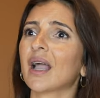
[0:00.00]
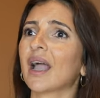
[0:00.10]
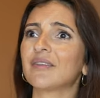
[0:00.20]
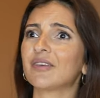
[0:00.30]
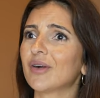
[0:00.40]

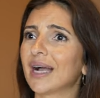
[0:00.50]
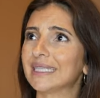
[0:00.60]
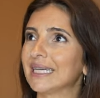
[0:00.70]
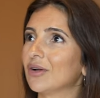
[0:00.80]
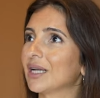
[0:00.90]
and
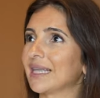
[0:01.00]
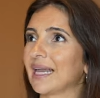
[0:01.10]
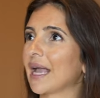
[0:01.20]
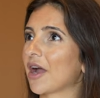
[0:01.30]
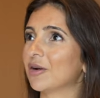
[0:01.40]
variety. Look at
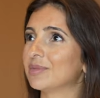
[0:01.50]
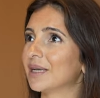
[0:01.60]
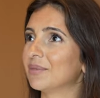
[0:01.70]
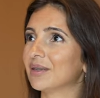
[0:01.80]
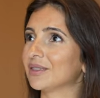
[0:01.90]
any Arab
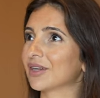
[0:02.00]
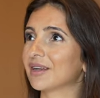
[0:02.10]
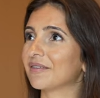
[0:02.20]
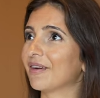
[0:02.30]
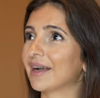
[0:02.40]
table and you're going
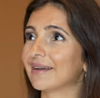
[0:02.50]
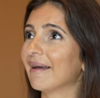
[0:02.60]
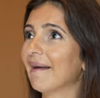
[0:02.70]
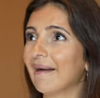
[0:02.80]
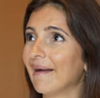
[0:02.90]
to find
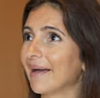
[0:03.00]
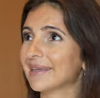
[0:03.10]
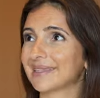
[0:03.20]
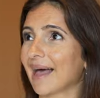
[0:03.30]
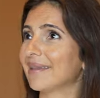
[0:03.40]
a
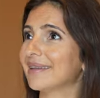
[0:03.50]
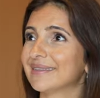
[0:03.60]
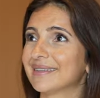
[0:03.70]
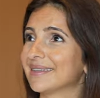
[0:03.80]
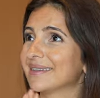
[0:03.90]

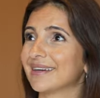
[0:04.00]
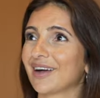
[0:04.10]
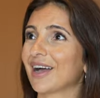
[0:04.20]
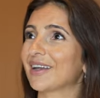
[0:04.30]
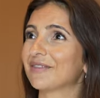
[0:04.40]
salad and
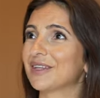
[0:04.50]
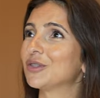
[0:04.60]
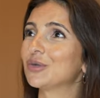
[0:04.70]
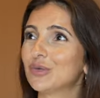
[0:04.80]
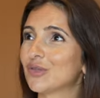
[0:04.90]
a
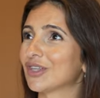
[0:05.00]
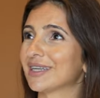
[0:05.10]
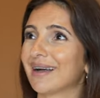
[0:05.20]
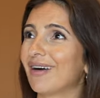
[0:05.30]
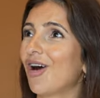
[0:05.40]
fattoush and
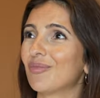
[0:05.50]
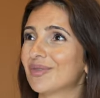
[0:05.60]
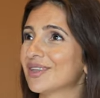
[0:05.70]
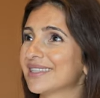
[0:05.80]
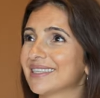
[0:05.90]
a
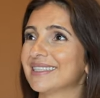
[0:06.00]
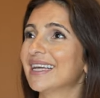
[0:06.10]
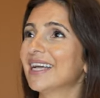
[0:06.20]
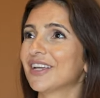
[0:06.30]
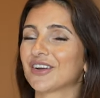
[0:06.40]
hummus, and
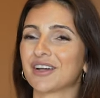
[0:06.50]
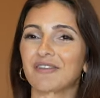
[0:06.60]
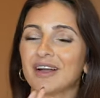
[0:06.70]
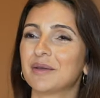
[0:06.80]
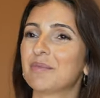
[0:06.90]
you're going to
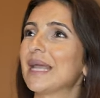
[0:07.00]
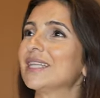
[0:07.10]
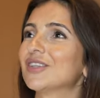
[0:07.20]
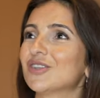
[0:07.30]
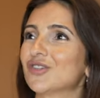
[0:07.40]
find a
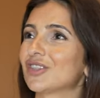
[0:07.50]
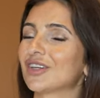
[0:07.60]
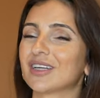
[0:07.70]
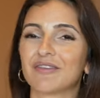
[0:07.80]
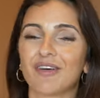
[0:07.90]
main dish, and you're
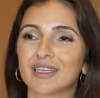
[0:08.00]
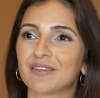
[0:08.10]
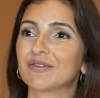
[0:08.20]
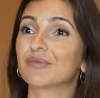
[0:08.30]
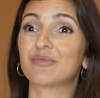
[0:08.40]
going to find a
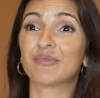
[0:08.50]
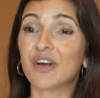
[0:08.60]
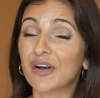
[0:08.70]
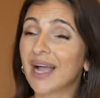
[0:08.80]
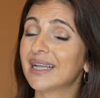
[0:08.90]

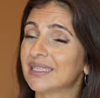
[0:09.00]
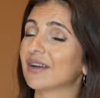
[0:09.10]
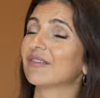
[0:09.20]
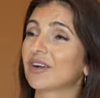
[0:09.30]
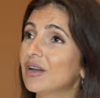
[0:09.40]
variety
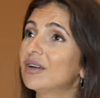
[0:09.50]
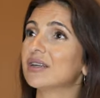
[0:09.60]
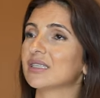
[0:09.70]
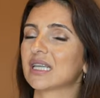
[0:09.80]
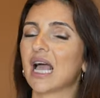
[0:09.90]
of
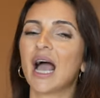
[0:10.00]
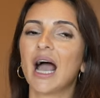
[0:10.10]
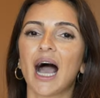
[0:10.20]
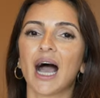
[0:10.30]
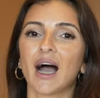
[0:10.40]
colors.
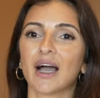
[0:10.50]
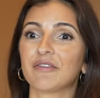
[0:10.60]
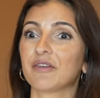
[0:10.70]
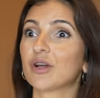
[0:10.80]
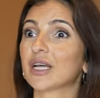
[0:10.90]
And
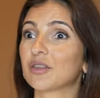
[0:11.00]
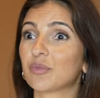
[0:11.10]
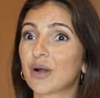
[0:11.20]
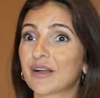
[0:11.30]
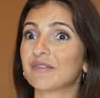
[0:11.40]
if you look at the
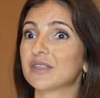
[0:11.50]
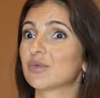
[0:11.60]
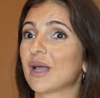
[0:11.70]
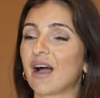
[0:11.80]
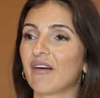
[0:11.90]
breakfast,
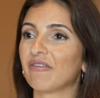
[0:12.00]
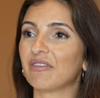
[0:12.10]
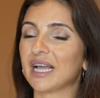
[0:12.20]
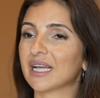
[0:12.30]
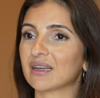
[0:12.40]
we have
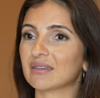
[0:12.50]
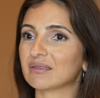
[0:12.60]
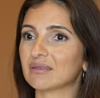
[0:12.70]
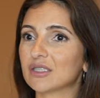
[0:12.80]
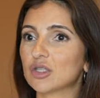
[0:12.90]
like
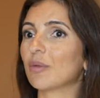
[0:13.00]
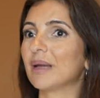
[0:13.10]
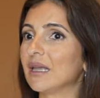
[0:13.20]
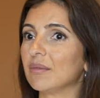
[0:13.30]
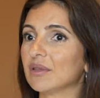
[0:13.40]
so
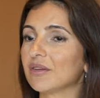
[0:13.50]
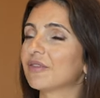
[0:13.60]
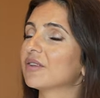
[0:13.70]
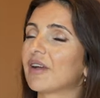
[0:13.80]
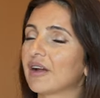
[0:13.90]
many
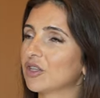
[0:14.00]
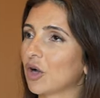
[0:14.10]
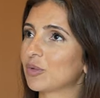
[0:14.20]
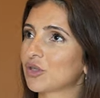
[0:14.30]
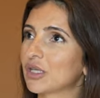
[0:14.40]
different varied
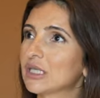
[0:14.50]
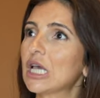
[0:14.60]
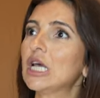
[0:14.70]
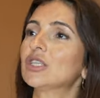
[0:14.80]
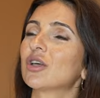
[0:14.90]
options.
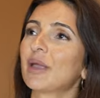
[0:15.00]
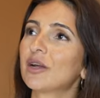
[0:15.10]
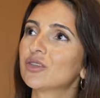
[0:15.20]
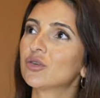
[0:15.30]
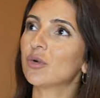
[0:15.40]
So I'm
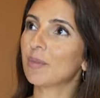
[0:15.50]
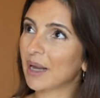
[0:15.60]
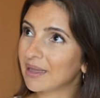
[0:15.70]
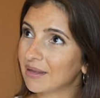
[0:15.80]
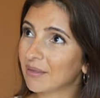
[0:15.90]
here to
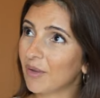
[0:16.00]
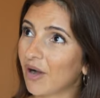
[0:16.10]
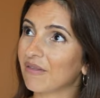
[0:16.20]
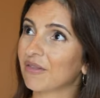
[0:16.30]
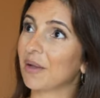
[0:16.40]
remind them
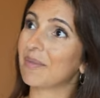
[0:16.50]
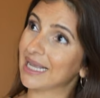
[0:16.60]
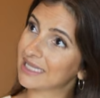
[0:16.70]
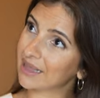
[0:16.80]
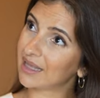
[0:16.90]
of the
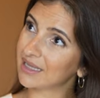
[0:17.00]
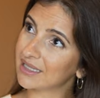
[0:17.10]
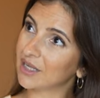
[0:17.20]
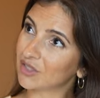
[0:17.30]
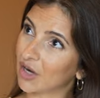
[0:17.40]
amazing things
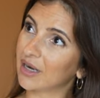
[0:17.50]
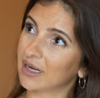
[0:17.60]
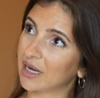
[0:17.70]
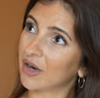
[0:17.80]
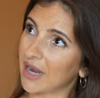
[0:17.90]
that are
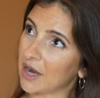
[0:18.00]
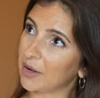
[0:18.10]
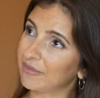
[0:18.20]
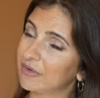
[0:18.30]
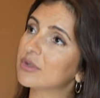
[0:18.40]
in our
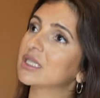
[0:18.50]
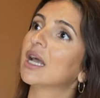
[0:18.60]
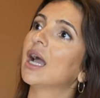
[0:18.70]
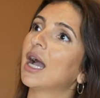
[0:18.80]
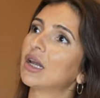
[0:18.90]
Arab foods,
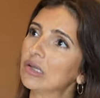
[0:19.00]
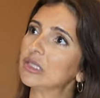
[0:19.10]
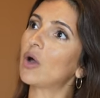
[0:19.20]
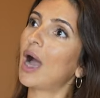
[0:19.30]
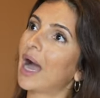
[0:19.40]
and
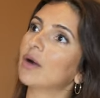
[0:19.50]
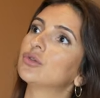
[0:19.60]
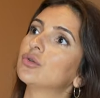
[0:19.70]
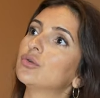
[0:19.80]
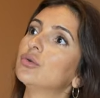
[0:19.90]
also how
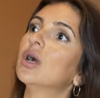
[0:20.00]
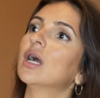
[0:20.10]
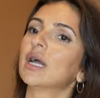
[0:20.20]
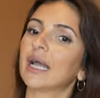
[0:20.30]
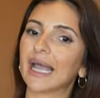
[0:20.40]
to
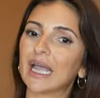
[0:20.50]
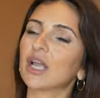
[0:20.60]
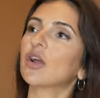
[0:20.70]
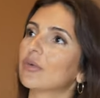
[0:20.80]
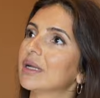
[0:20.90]

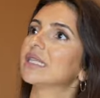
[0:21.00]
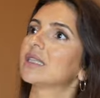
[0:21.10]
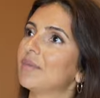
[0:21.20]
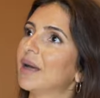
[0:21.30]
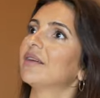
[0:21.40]
increase
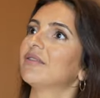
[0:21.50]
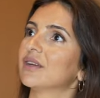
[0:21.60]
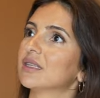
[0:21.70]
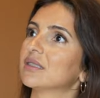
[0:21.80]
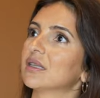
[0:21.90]
the
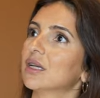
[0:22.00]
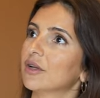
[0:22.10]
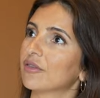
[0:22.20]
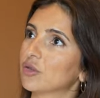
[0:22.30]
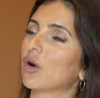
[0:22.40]
benefit
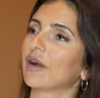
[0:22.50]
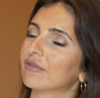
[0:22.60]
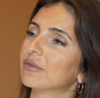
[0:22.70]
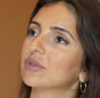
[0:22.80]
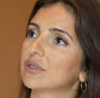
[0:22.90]
to our
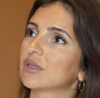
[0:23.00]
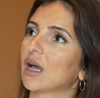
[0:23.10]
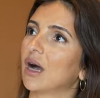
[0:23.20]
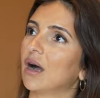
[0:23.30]
foods